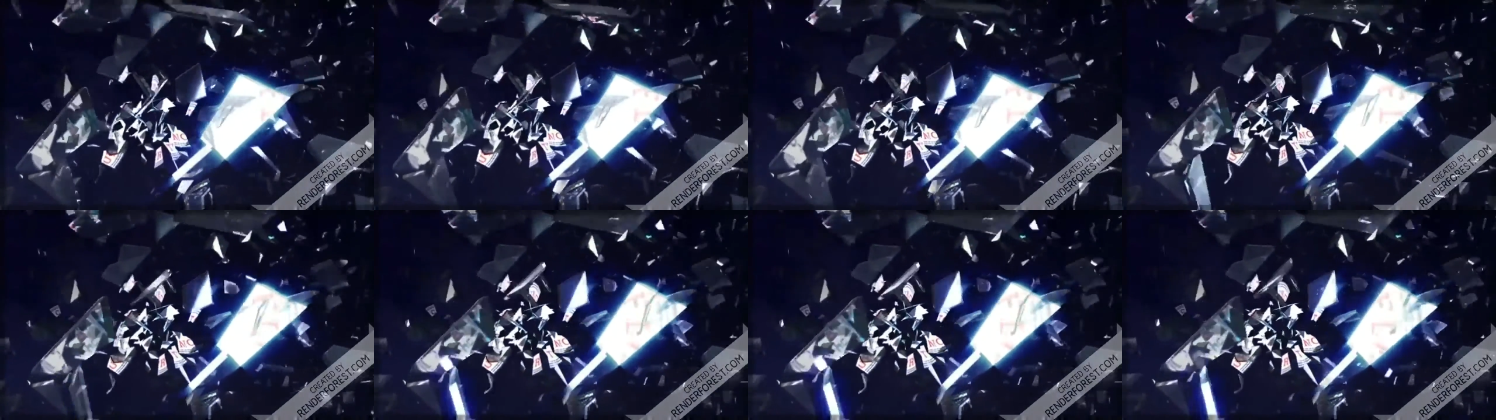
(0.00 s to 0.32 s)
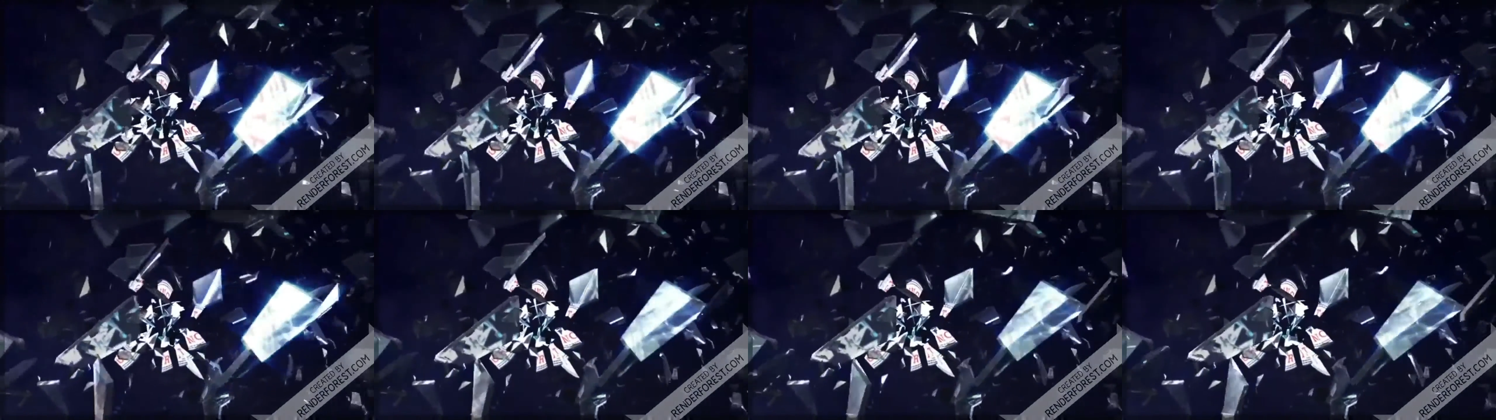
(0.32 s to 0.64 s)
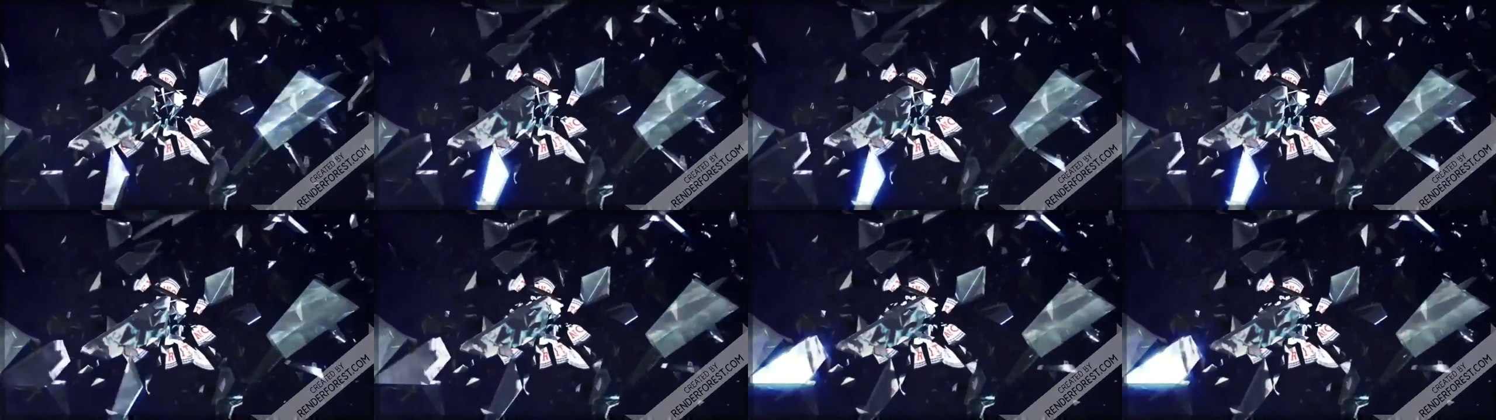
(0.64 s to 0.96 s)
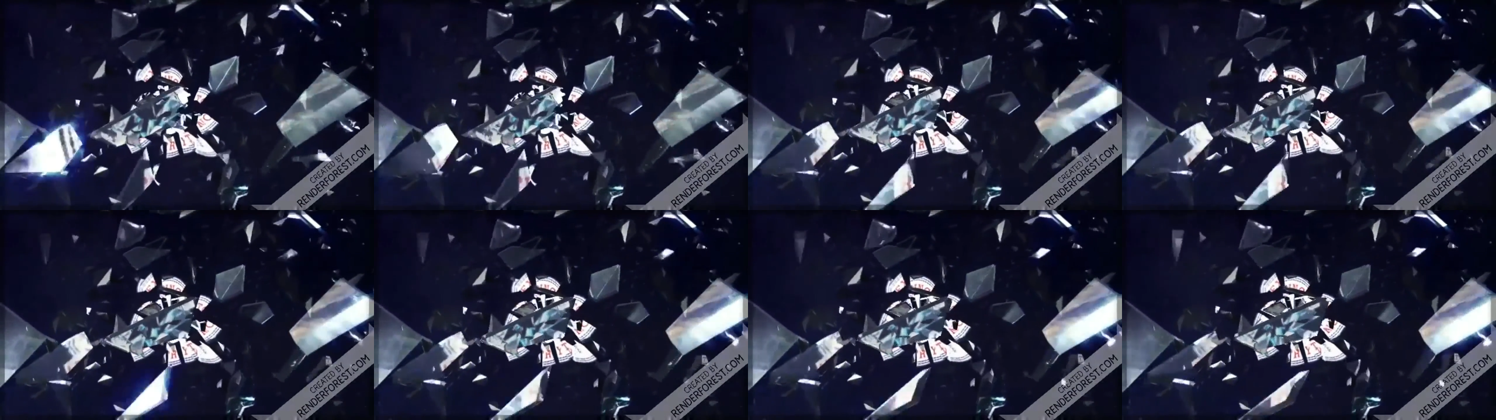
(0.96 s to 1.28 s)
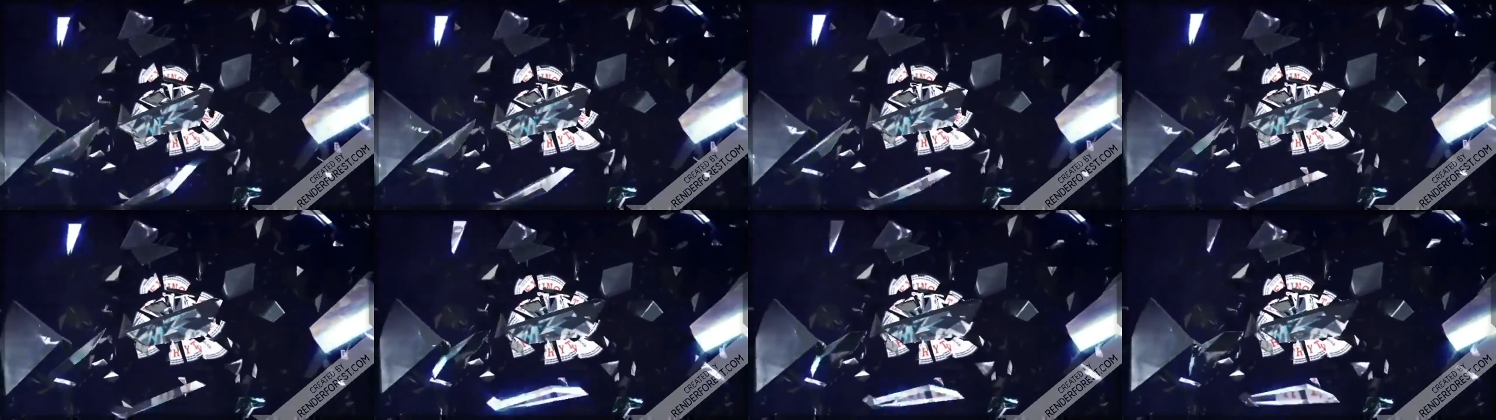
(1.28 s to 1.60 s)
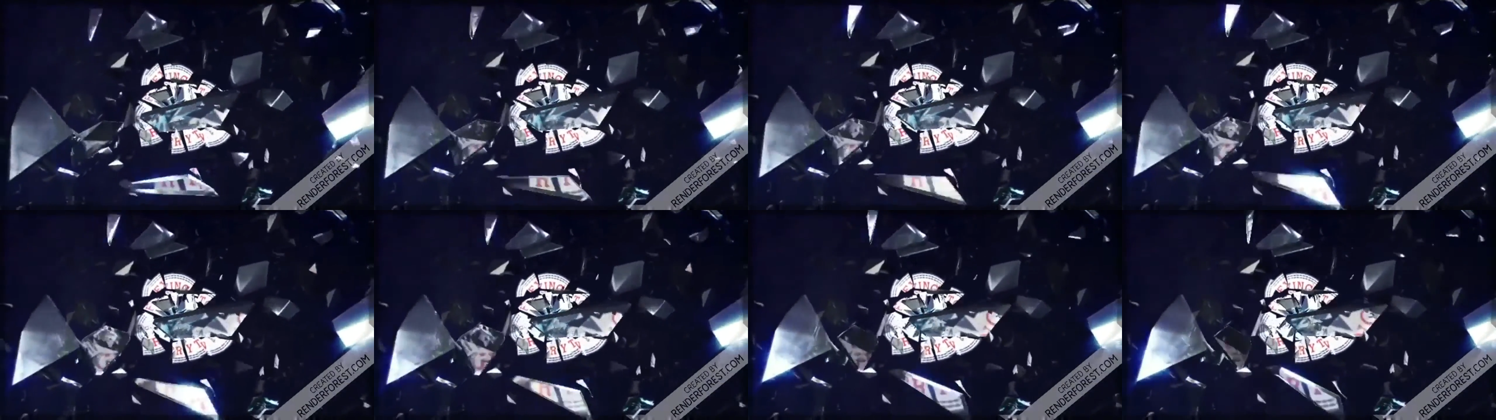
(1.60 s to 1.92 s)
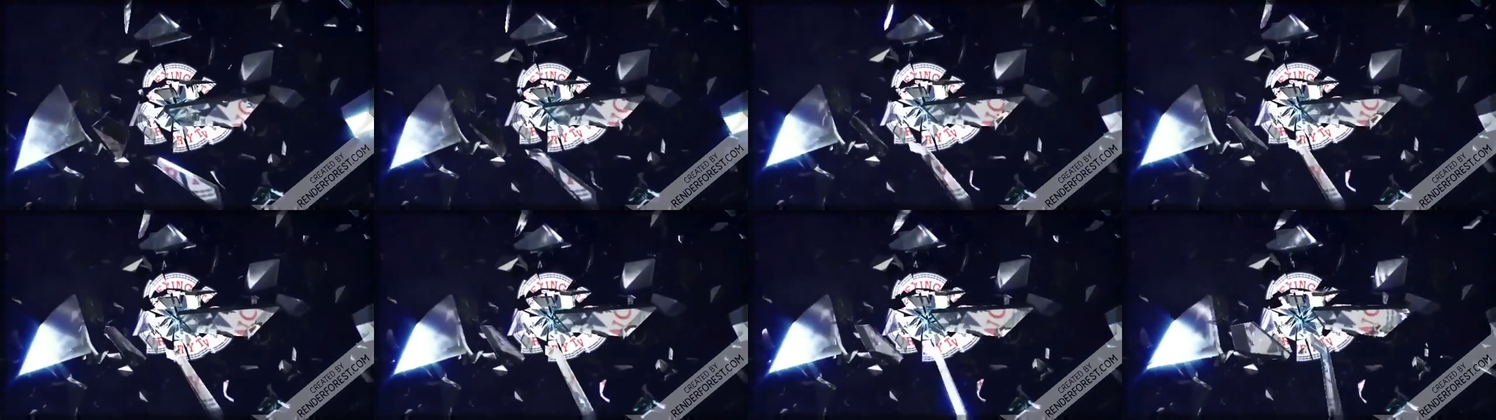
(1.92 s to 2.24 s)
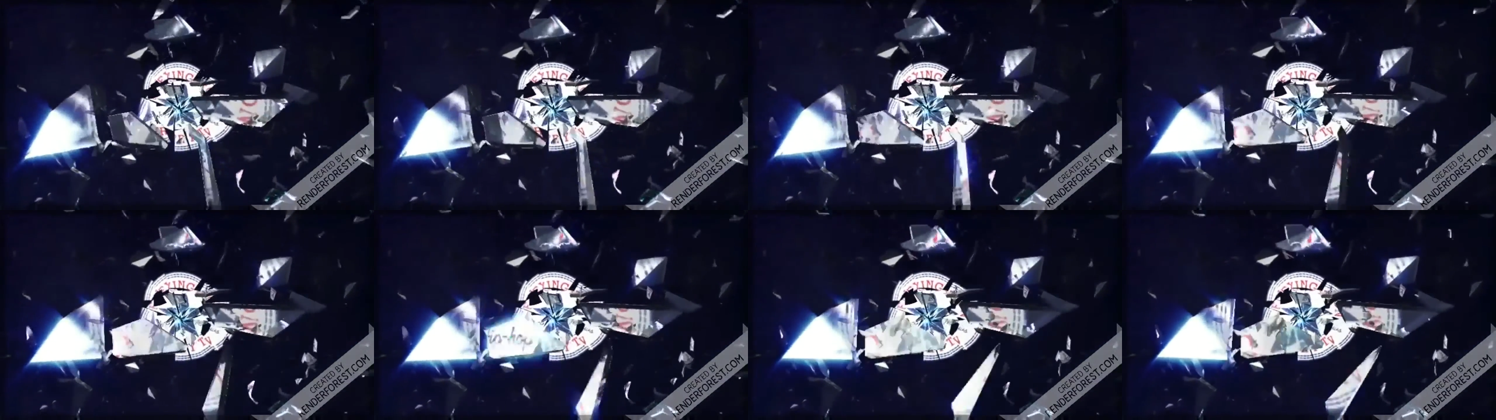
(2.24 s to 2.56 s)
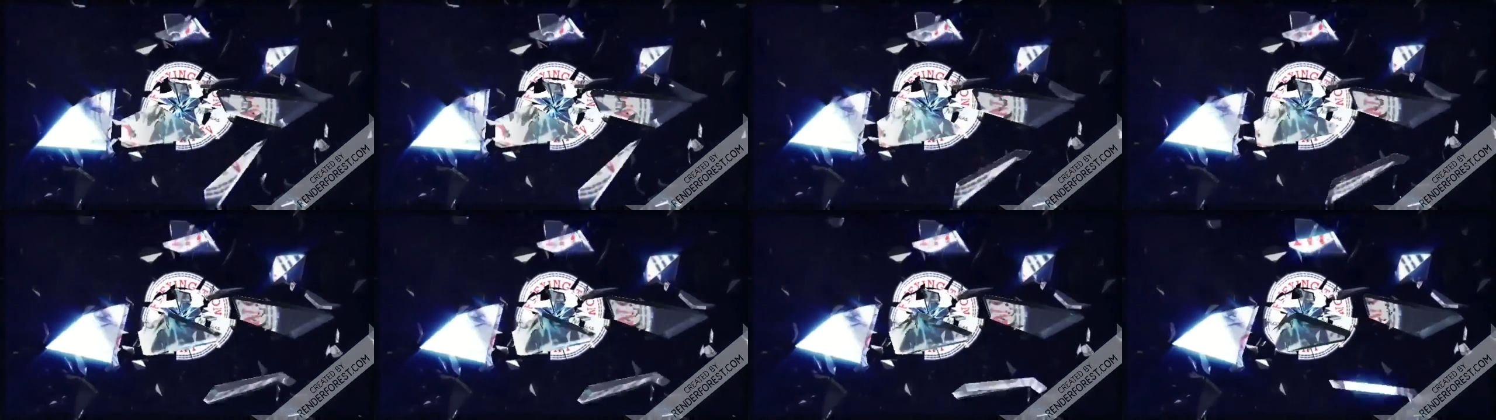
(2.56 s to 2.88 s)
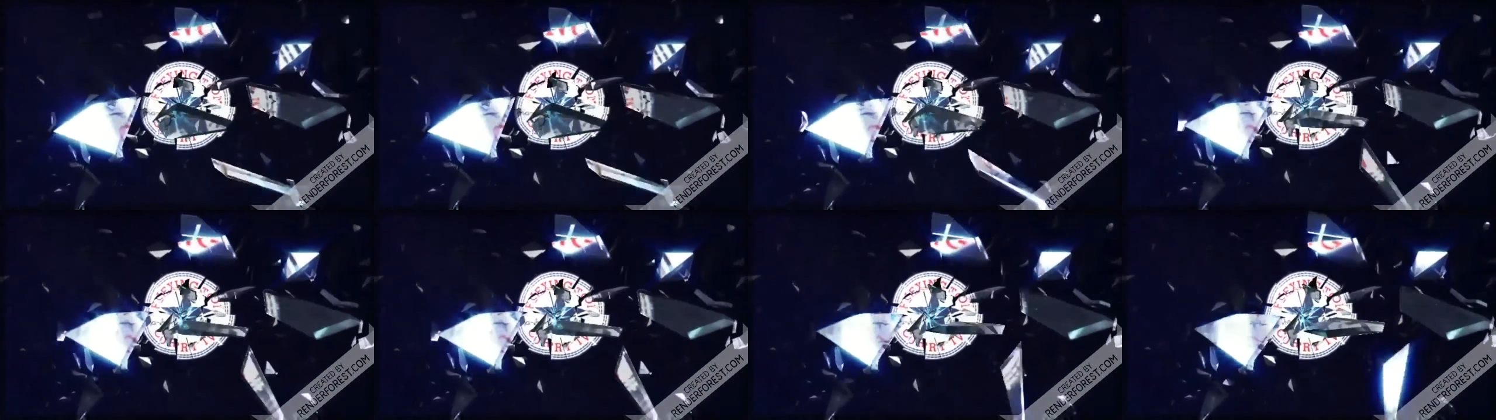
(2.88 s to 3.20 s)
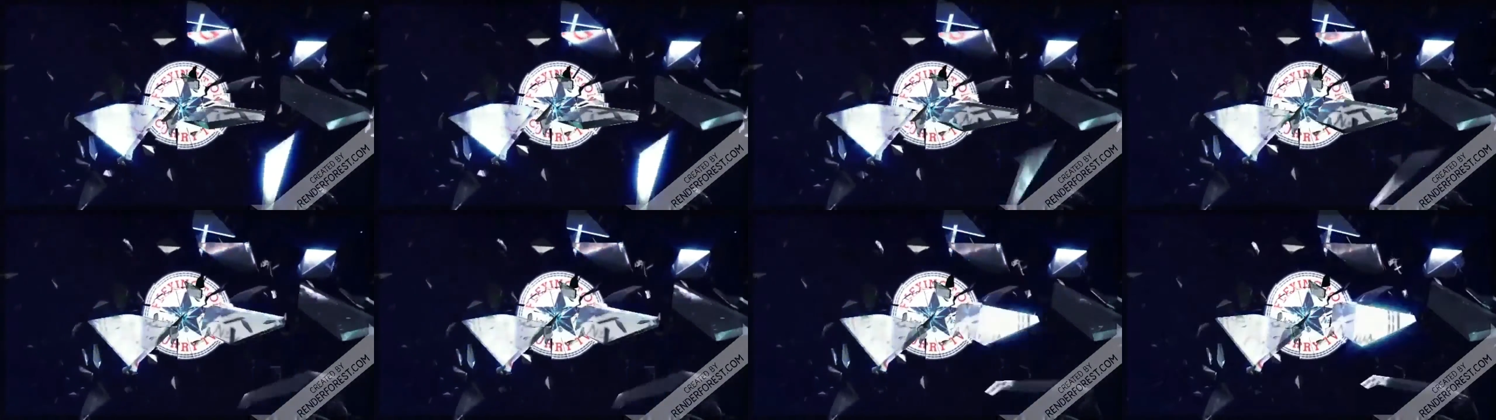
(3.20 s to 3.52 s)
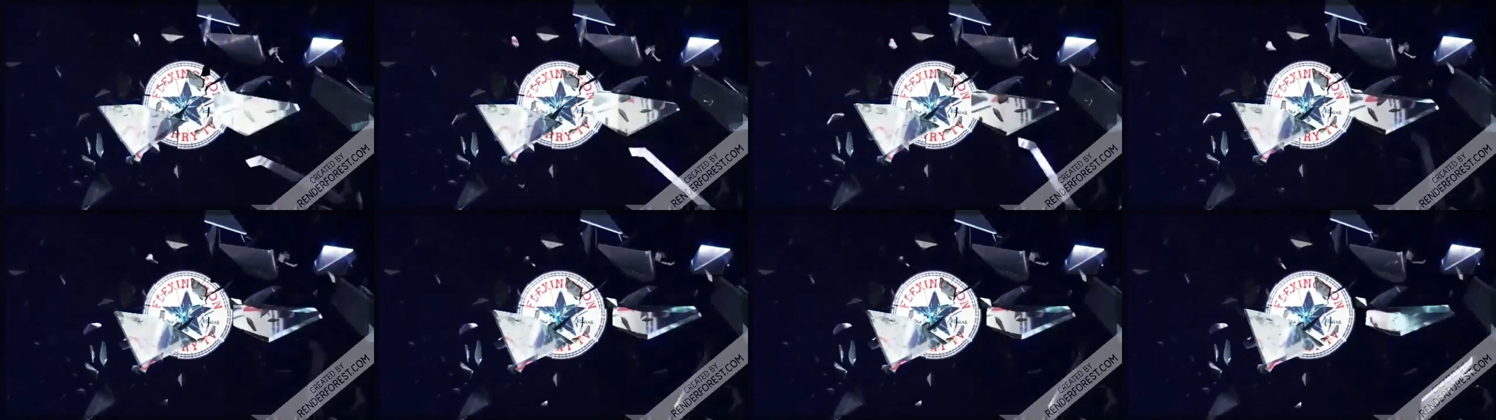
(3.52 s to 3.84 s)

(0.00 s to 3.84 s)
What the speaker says: Nobody's mouth can be seen.